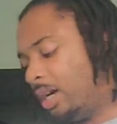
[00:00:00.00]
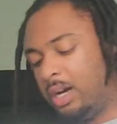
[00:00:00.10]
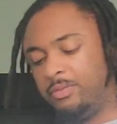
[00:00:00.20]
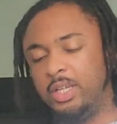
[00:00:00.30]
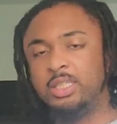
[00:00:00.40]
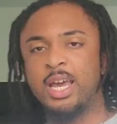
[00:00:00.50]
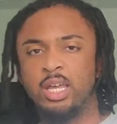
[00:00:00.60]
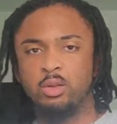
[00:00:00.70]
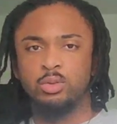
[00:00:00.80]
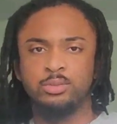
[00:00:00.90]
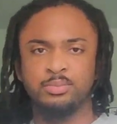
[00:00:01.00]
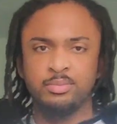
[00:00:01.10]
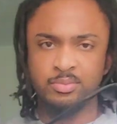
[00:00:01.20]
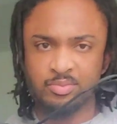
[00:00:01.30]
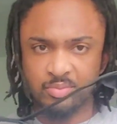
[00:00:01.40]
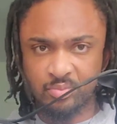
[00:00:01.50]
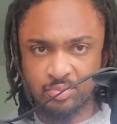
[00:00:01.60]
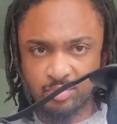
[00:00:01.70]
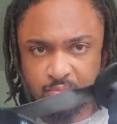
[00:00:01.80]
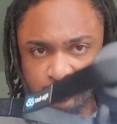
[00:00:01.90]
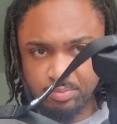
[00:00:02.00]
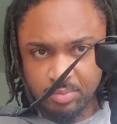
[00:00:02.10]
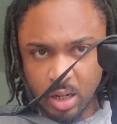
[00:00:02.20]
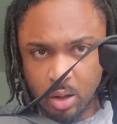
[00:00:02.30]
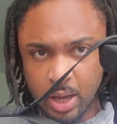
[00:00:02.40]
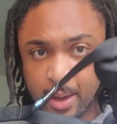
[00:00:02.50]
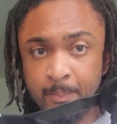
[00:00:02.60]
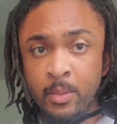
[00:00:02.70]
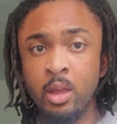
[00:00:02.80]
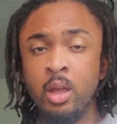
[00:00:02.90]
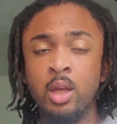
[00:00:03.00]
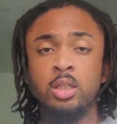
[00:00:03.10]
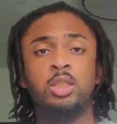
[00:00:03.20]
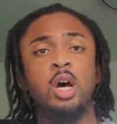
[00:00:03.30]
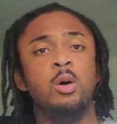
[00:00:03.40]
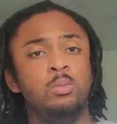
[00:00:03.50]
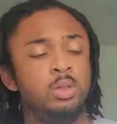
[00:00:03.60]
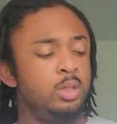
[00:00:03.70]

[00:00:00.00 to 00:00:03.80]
of these handles. Okay, so